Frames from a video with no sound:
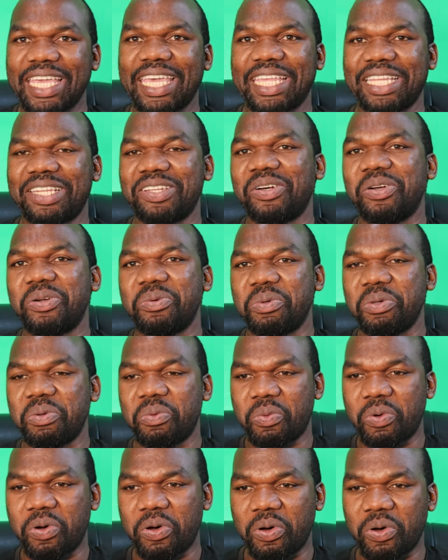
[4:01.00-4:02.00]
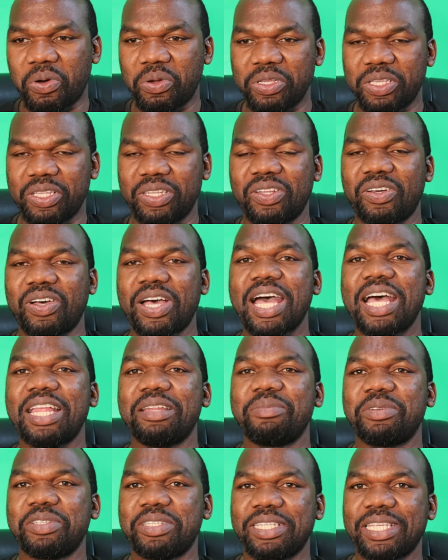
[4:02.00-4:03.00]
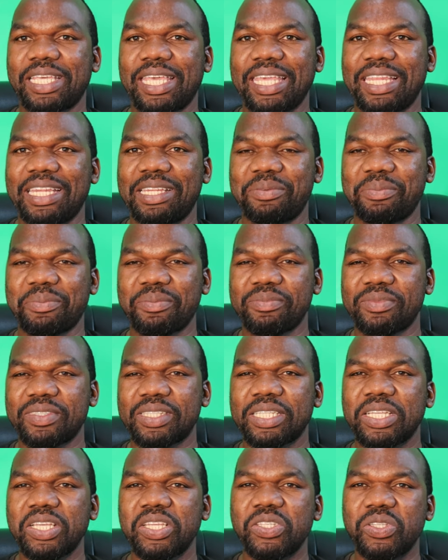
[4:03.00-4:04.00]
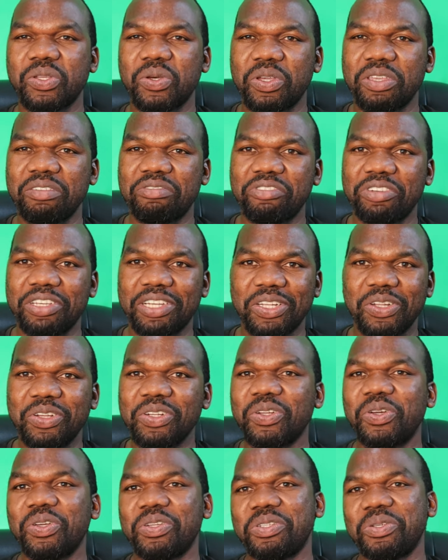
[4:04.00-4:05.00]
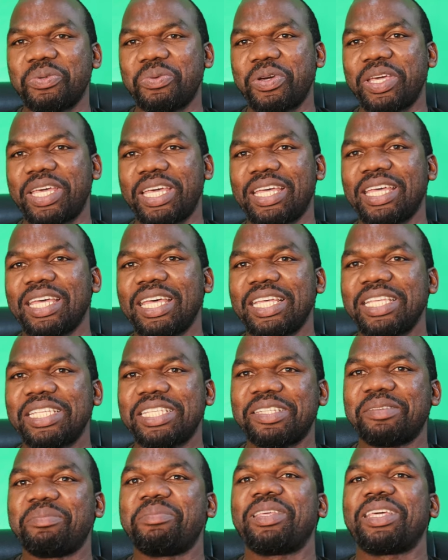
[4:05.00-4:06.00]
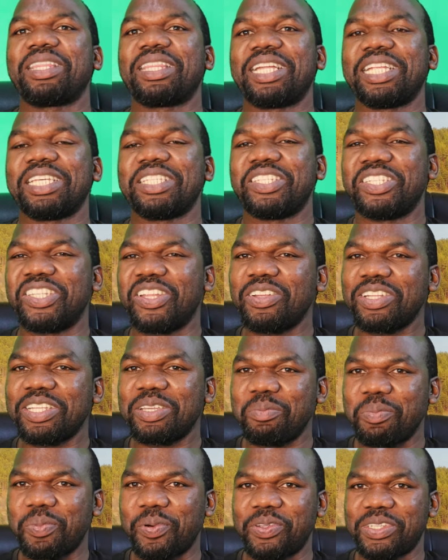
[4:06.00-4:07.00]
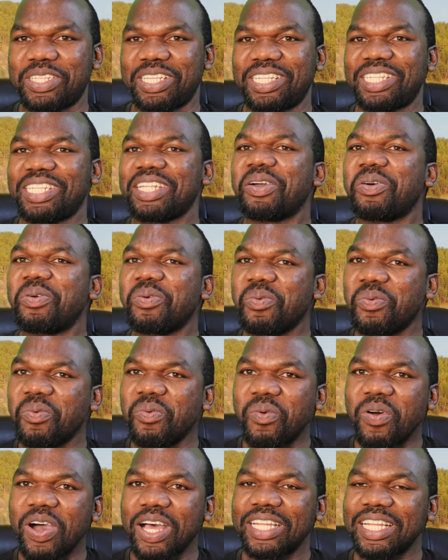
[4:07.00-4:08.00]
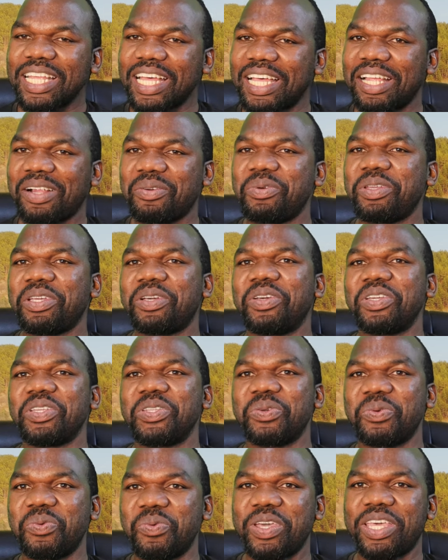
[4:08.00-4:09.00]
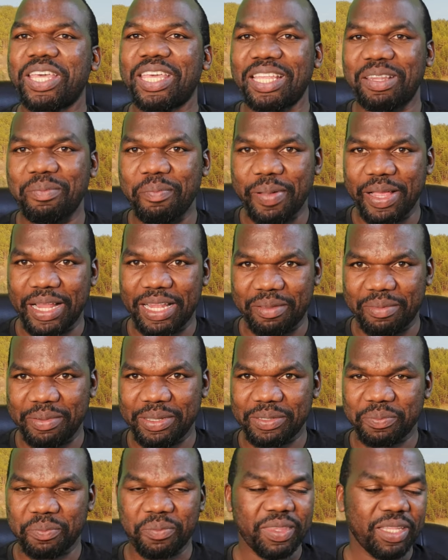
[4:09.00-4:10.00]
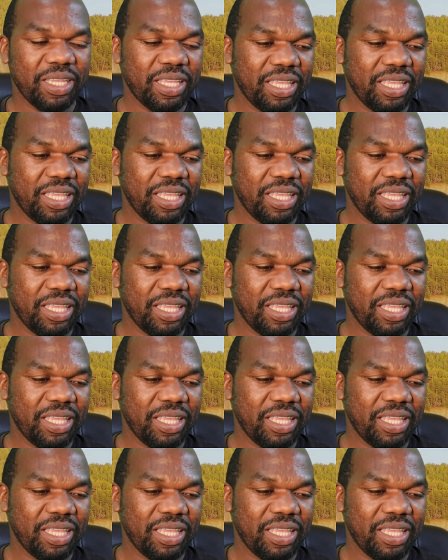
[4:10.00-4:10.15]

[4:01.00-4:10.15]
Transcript: naked or we wore, you know, animal skin. So if we are not going to wear something that is not imported, what are we going to wear in parliament?